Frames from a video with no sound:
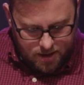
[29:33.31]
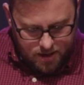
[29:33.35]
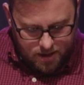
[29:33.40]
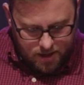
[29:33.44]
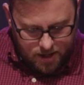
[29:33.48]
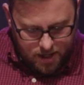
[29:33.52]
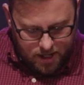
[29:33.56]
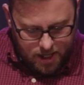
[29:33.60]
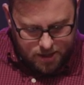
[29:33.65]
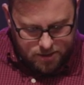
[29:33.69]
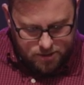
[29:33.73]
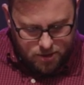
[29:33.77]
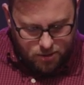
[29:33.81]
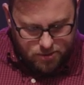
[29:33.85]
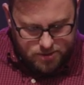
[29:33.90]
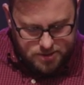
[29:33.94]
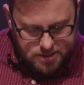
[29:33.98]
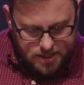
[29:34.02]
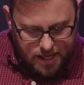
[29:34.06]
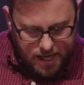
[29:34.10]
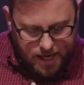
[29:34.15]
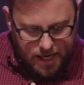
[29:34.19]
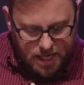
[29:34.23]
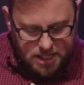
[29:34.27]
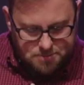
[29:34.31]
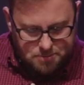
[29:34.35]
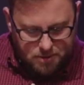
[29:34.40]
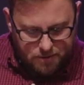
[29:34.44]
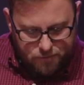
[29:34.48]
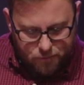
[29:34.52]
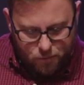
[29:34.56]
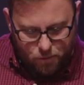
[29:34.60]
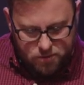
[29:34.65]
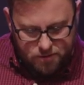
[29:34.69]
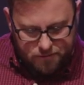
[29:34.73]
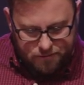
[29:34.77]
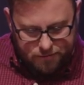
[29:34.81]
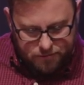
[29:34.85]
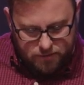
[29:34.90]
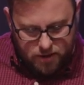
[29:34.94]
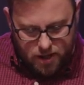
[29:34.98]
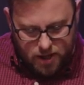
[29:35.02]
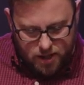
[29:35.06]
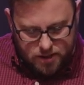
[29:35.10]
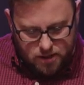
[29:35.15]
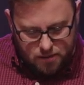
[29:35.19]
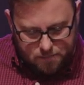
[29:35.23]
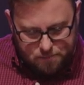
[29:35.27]
In those days before the
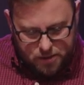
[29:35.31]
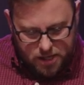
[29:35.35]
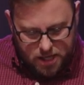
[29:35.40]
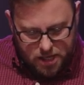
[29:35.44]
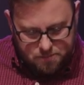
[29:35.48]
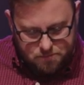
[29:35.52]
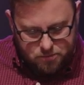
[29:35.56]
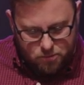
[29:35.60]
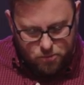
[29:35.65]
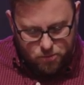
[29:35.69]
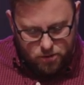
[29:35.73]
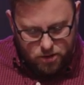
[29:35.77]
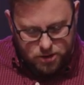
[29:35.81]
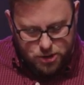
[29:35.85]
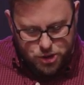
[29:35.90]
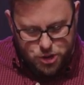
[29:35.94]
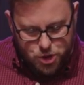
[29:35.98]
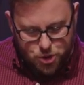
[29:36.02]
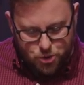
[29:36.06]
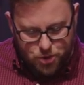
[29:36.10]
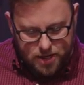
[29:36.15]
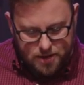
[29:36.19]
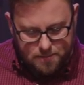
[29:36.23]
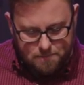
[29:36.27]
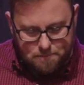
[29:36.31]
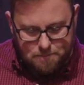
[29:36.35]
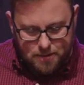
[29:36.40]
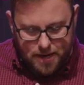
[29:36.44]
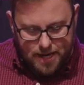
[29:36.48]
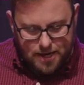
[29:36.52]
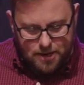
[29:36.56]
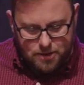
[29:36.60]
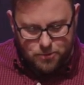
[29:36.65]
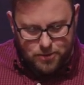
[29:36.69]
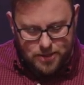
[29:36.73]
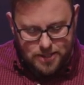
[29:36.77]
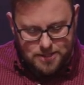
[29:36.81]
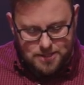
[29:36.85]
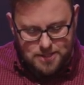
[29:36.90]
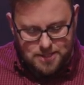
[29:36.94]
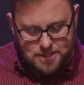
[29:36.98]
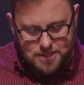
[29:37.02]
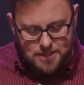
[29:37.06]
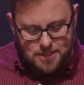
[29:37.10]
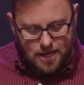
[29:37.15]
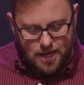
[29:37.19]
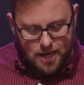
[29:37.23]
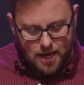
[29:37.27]
flood, the people were enjoying
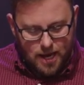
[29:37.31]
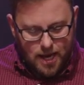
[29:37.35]
banquets